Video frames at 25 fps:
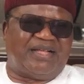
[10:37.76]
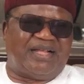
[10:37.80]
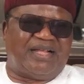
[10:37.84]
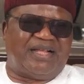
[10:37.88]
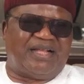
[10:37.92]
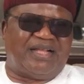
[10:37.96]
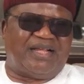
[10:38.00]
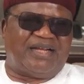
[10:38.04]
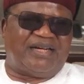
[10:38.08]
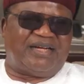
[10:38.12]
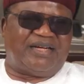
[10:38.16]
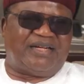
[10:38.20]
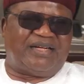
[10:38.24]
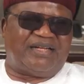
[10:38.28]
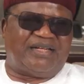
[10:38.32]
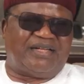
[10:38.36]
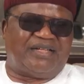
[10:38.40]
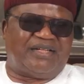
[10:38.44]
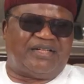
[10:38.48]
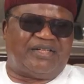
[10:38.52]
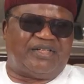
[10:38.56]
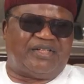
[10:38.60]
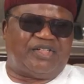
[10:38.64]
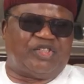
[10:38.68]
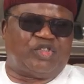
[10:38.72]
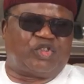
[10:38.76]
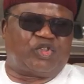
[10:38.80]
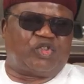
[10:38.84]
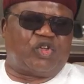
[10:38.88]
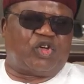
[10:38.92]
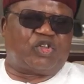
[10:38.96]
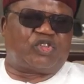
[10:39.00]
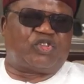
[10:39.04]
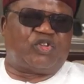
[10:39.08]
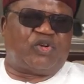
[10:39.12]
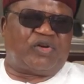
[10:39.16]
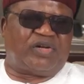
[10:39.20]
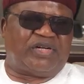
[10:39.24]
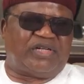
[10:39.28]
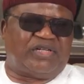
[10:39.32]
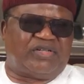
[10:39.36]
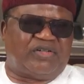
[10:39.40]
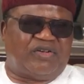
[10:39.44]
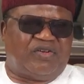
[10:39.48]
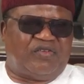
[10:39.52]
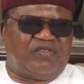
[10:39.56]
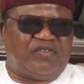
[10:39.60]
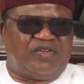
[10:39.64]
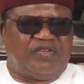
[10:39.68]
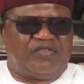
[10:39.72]
a
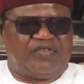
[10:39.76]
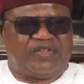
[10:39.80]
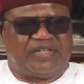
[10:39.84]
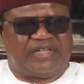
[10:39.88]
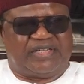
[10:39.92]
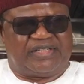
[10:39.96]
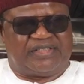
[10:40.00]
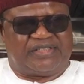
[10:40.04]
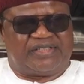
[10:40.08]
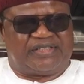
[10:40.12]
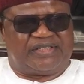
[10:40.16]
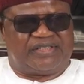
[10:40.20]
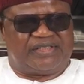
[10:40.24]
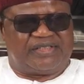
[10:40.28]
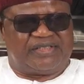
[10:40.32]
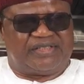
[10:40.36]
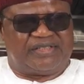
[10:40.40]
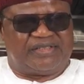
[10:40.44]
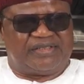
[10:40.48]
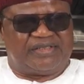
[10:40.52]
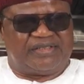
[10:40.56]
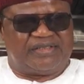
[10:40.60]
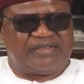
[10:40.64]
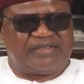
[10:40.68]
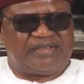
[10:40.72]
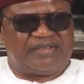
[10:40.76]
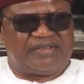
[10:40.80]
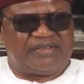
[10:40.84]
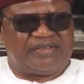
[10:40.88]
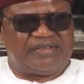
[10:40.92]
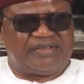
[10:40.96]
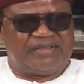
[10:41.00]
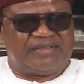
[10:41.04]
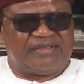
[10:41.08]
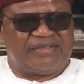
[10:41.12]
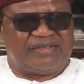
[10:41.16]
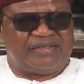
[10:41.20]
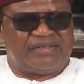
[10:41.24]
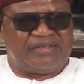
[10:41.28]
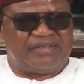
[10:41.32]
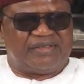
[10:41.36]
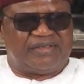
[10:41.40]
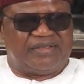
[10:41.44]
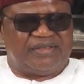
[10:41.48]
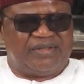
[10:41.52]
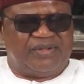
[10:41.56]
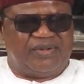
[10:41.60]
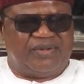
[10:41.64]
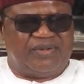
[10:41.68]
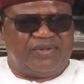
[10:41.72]
restructuring of governance,
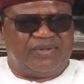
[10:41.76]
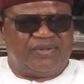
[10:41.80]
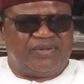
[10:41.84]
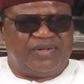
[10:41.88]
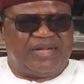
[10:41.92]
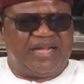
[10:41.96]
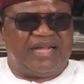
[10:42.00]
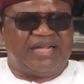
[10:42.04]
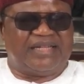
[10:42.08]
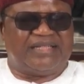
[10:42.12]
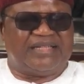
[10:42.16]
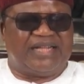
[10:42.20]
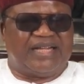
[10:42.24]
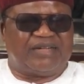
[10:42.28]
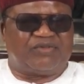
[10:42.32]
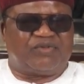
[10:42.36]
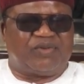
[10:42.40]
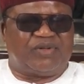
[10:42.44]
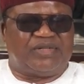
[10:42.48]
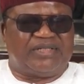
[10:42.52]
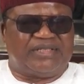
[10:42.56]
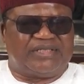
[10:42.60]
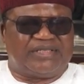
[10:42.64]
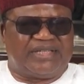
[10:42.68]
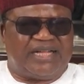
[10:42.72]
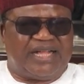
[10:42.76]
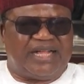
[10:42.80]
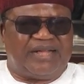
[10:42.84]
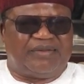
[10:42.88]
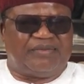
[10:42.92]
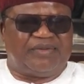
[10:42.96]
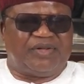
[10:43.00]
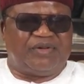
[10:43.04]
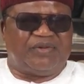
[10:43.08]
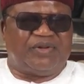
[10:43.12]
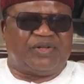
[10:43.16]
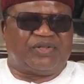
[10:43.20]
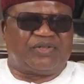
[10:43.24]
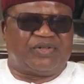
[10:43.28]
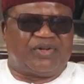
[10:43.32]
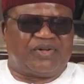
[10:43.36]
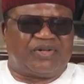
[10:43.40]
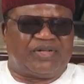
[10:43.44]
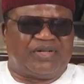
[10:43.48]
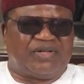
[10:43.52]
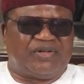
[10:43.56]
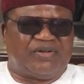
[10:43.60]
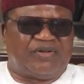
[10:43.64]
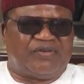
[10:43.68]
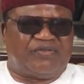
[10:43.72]
and that was the time they were
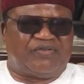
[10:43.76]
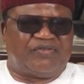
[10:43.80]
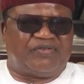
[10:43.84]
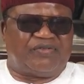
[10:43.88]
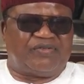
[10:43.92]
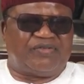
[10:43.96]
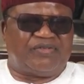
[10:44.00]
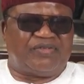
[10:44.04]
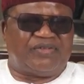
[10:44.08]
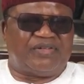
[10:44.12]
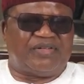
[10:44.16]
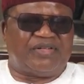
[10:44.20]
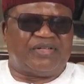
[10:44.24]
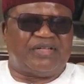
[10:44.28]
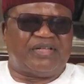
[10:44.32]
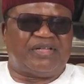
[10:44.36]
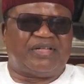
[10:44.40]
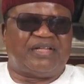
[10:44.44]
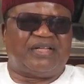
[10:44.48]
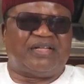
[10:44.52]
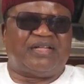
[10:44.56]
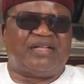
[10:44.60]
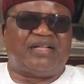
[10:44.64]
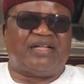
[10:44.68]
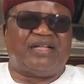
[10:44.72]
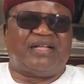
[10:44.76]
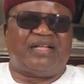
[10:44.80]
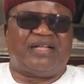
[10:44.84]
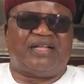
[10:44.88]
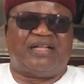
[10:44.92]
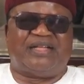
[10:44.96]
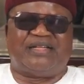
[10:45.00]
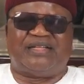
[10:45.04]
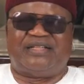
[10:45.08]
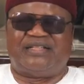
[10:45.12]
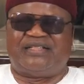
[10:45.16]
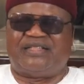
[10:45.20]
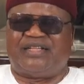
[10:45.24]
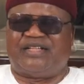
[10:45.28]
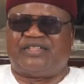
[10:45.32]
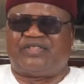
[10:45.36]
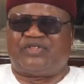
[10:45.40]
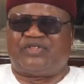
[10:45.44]
talking of this